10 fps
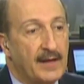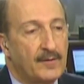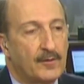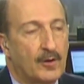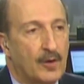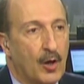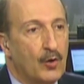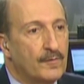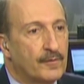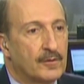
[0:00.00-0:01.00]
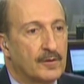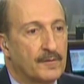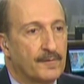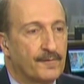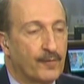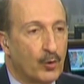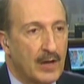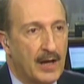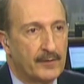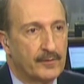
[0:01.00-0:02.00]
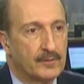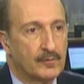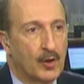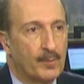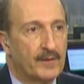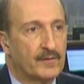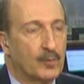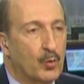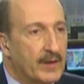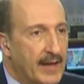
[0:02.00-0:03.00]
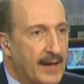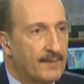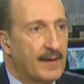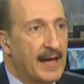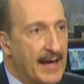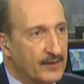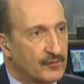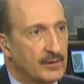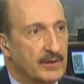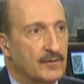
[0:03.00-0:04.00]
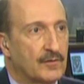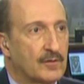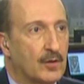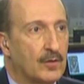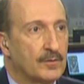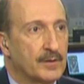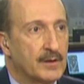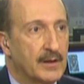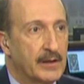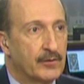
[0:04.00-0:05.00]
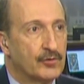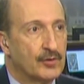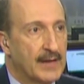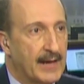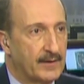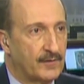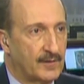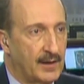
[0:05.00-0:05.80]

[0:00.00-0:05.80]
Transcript: Today, there are over 400 robots that we have actually installed here in the United